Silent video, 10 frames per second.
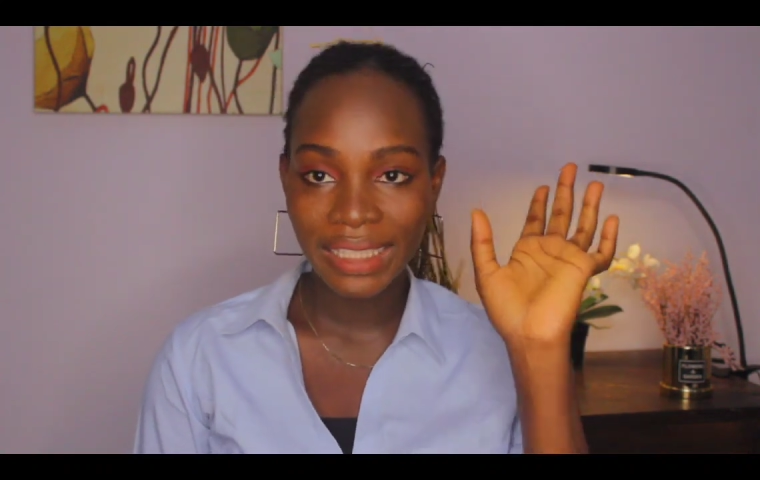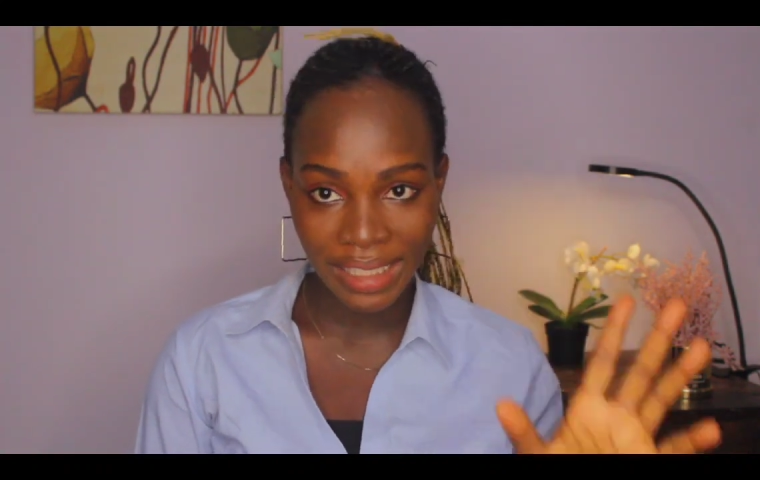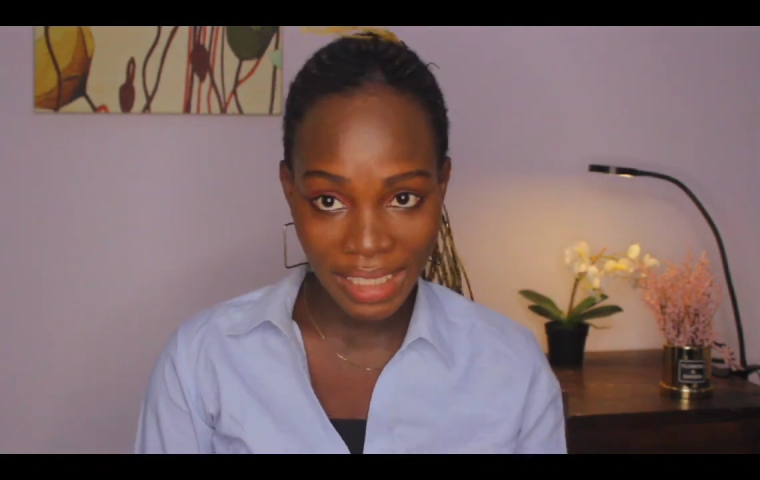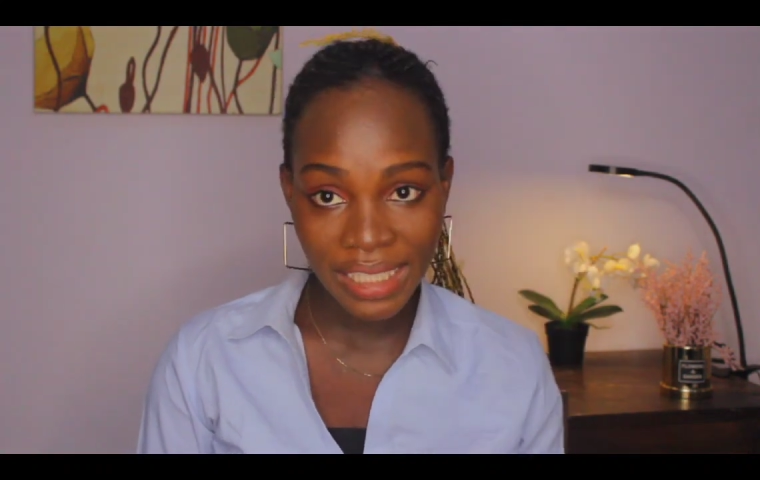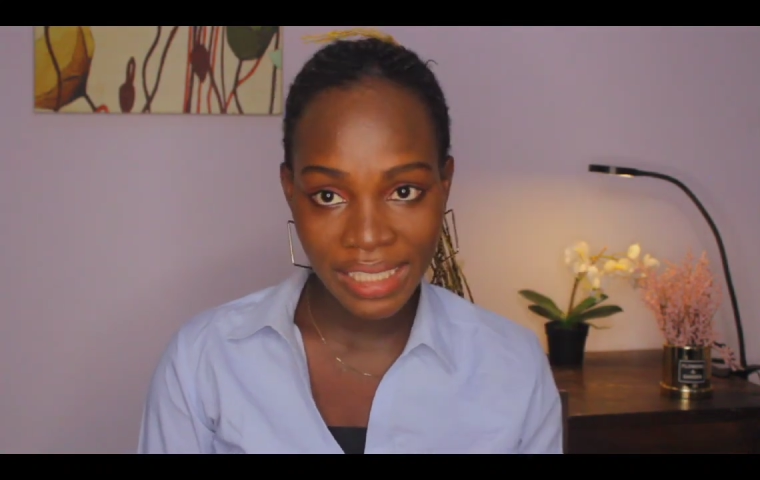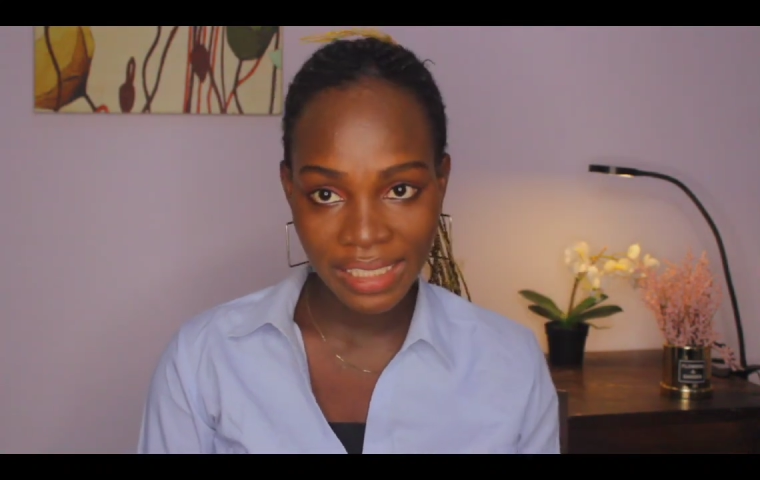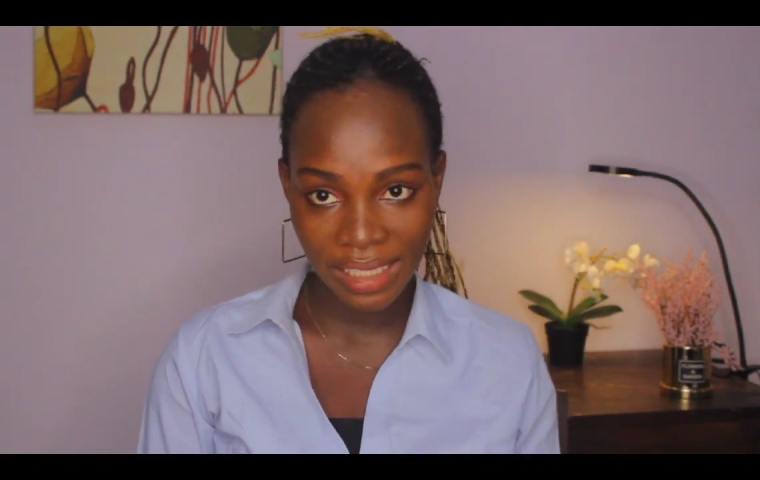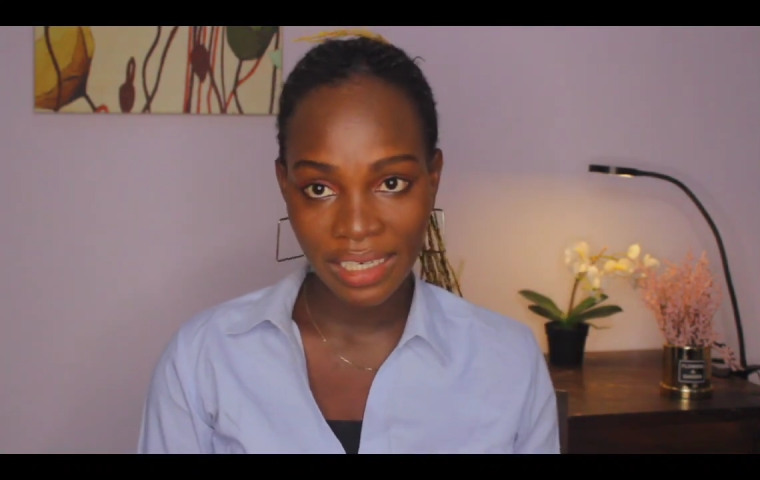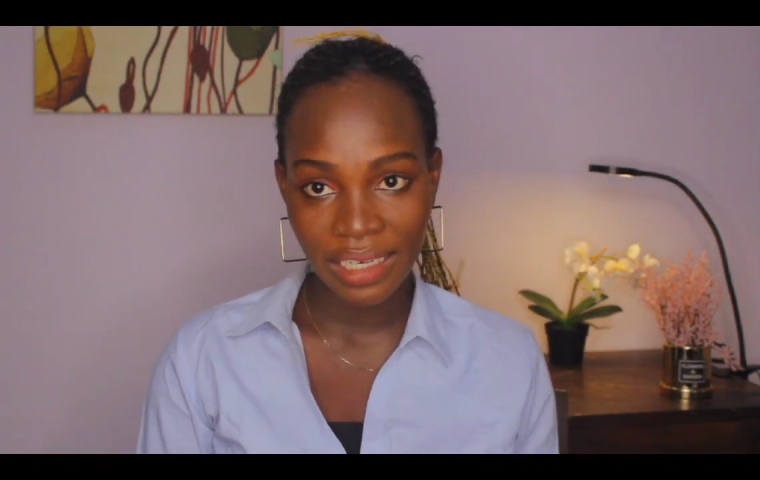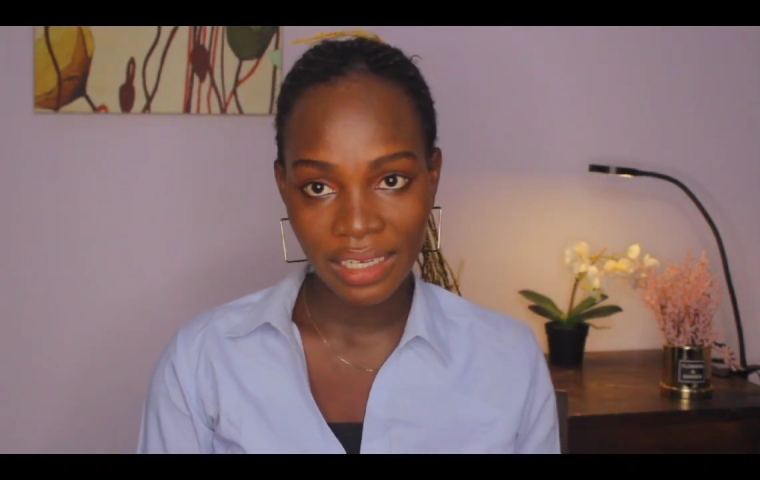this
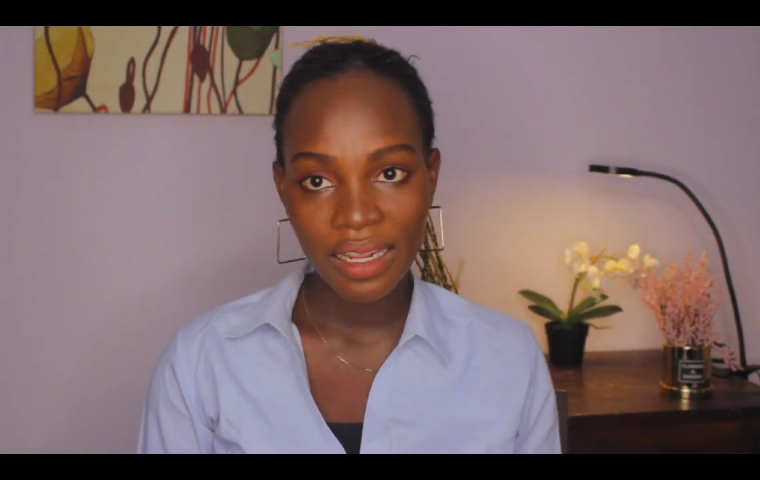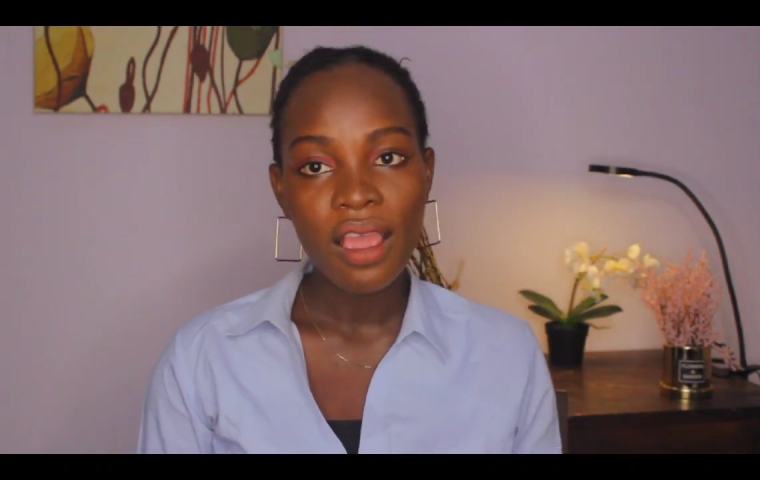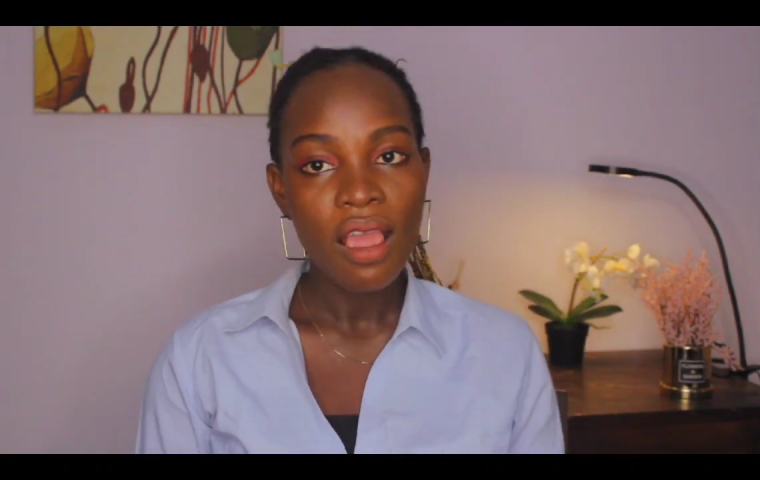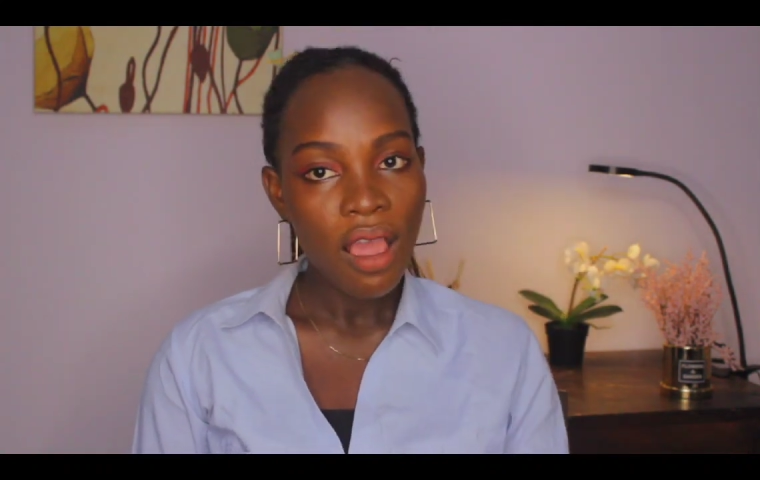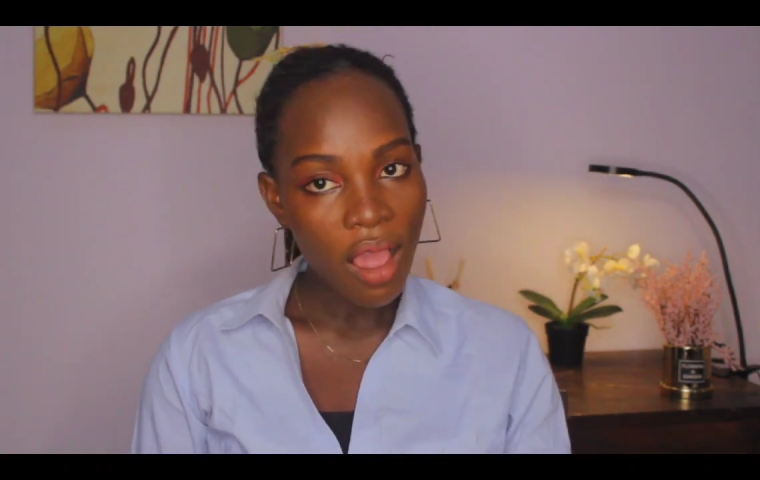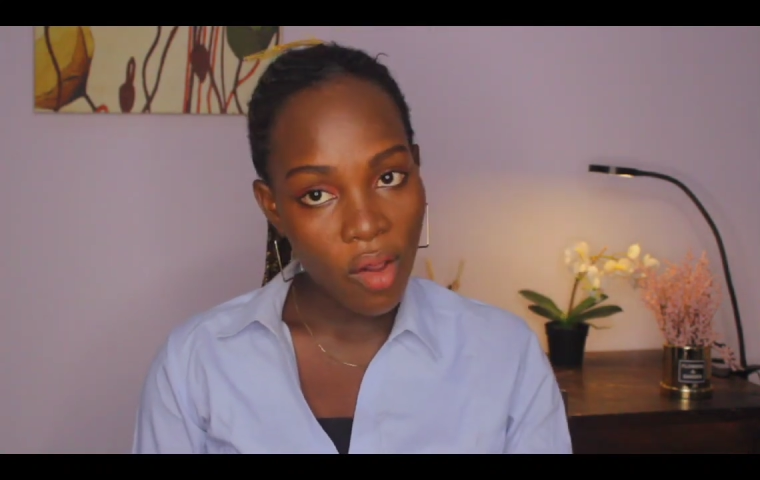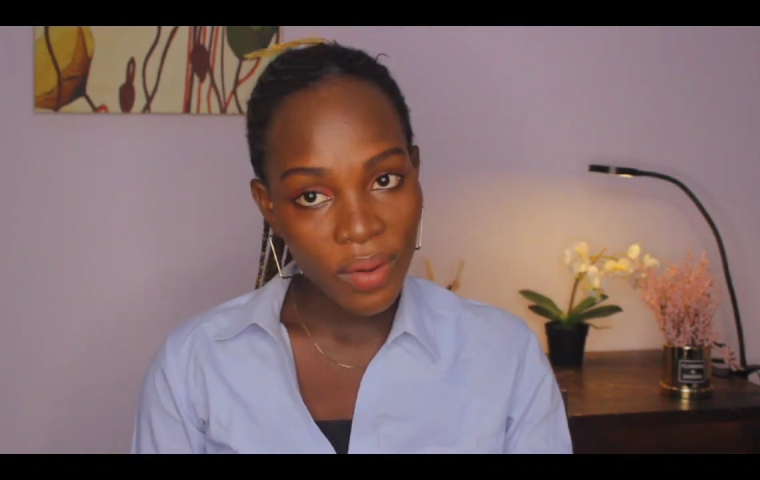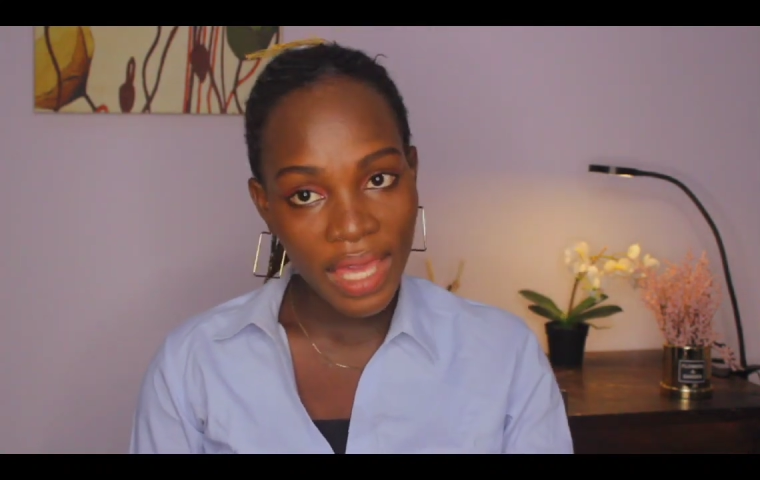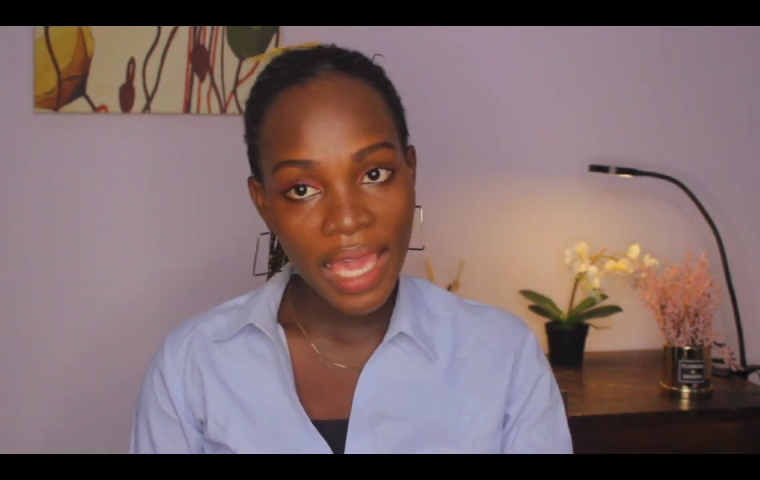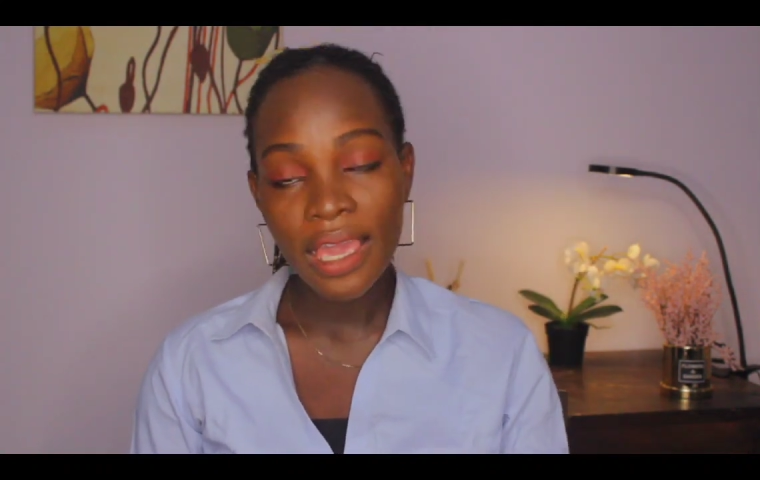seedling?
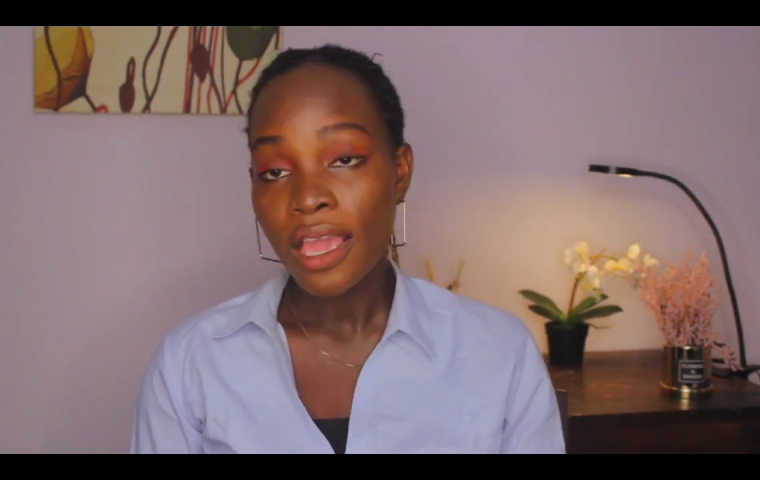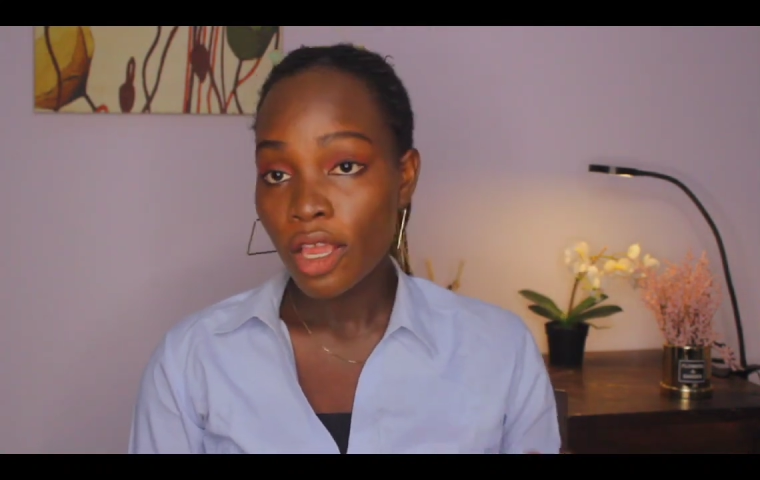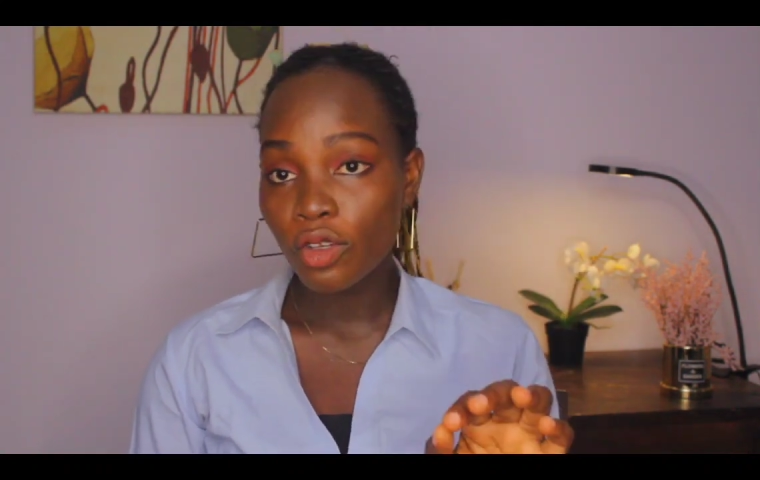Okay,